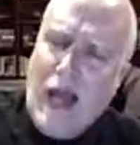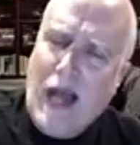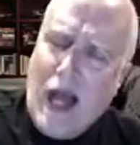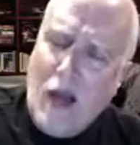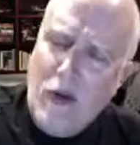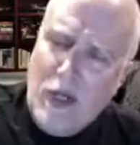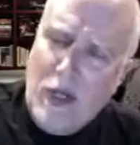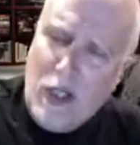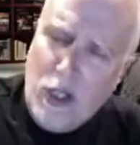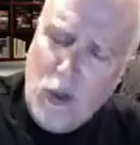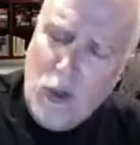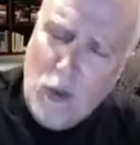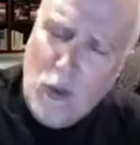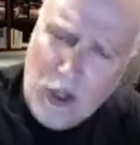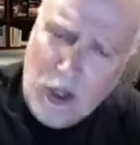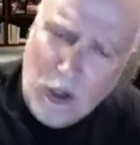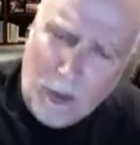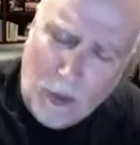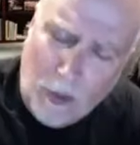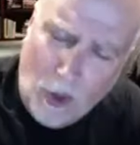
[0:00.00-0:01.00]
did you in
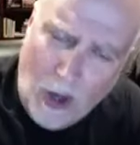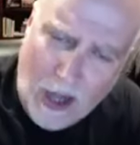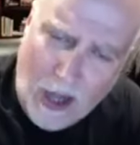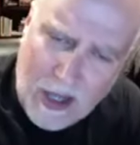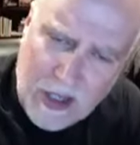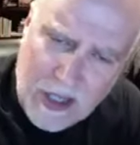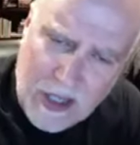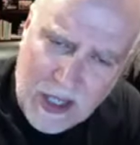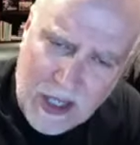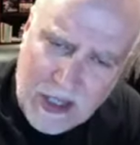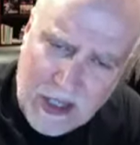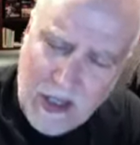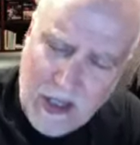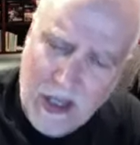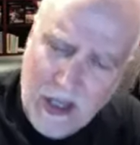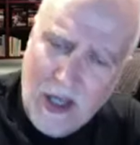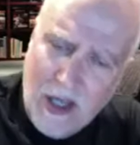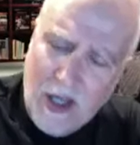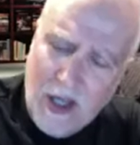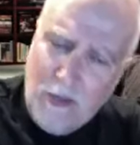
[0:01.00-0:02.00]
your process
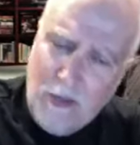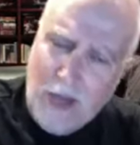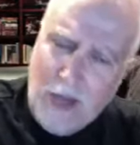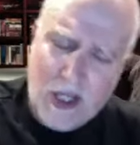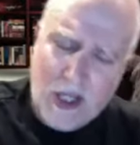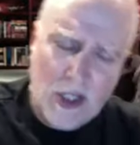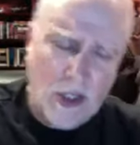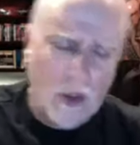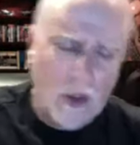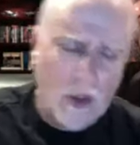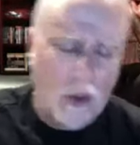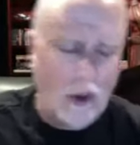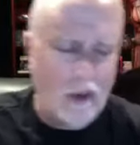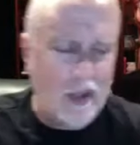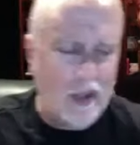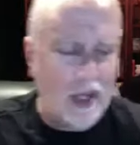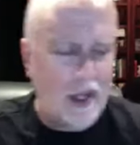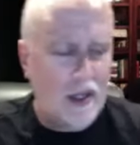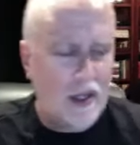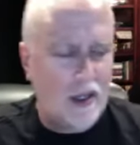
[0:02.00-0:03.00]
make sure
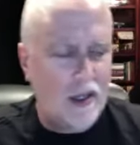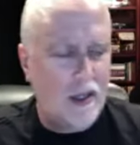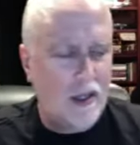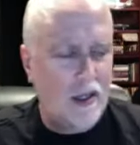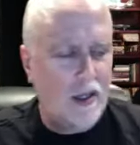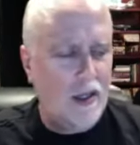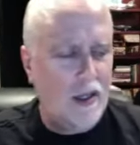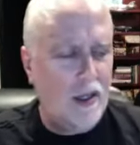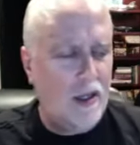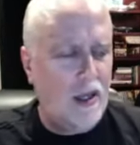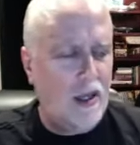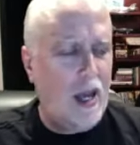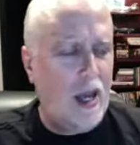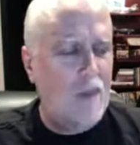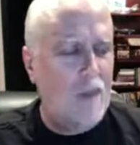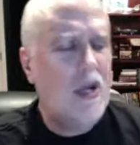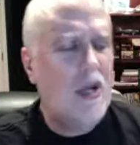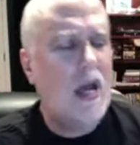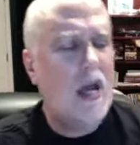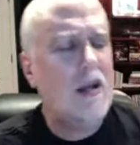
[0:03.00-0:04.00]
that
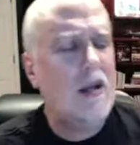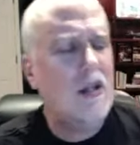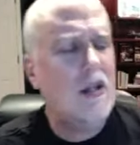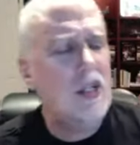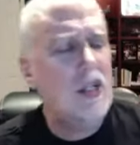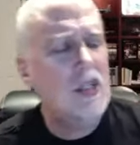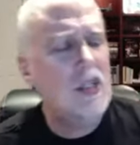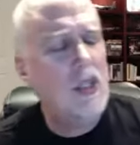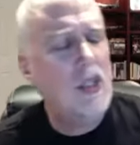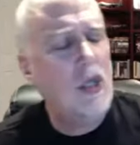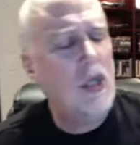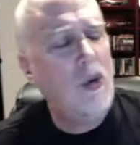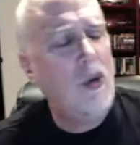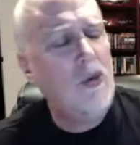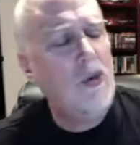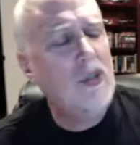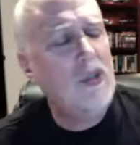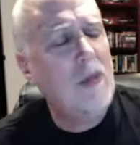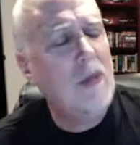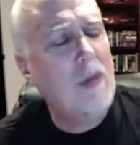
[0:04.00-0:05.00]
I'm not just
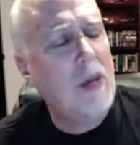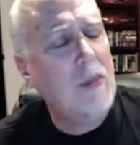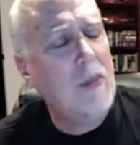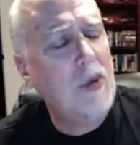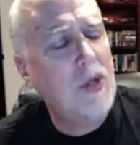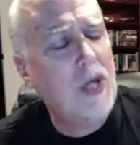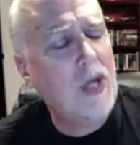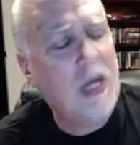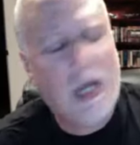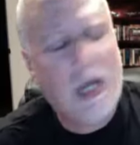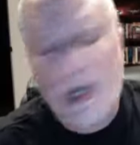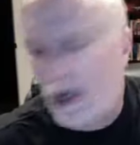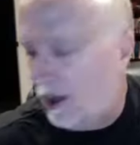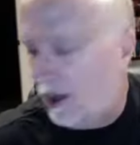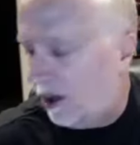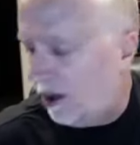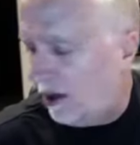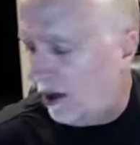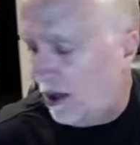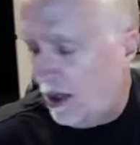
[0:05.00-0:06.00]
using my
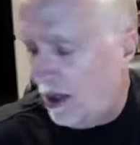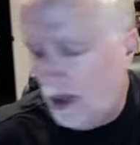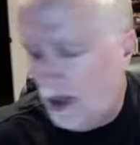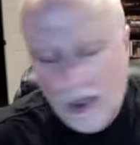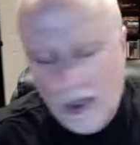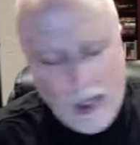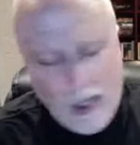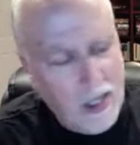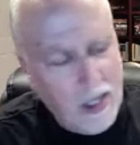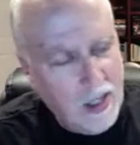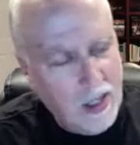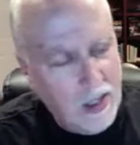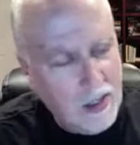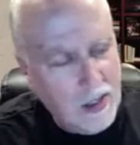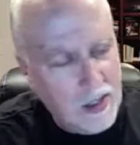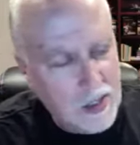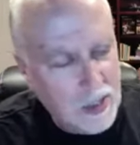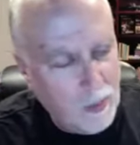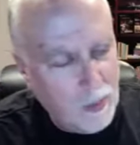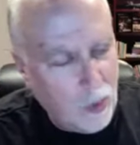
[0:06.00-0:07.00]
particular uh,
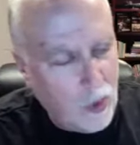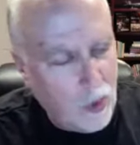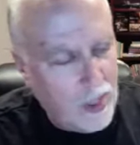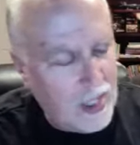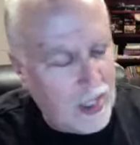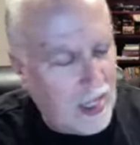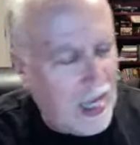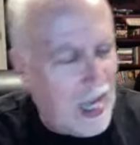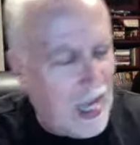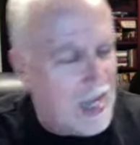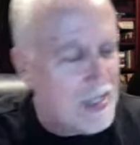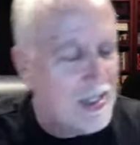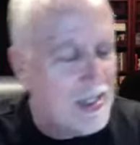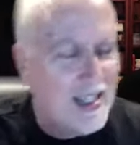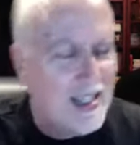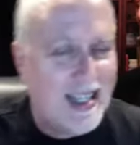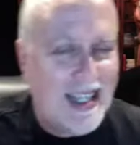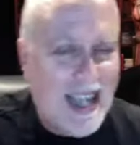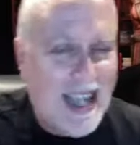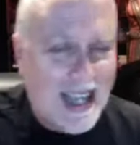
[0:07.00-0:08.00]
supporting cast to
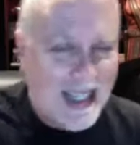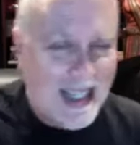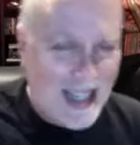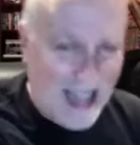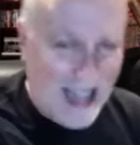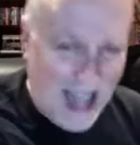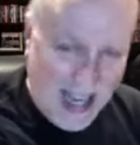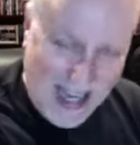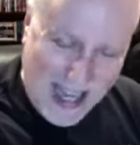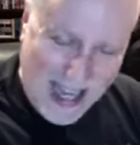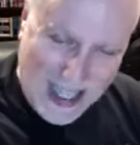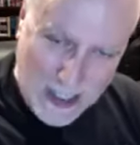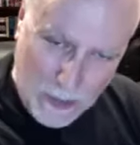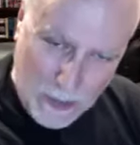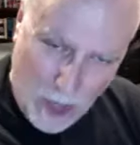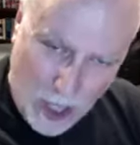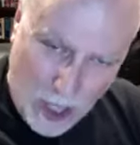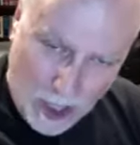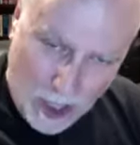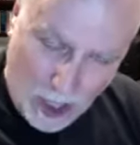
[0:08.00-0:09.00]
get to that next
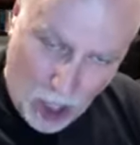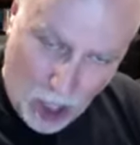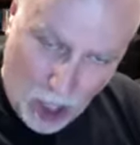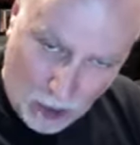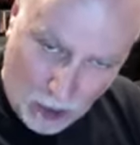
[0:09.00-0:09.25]
monologue,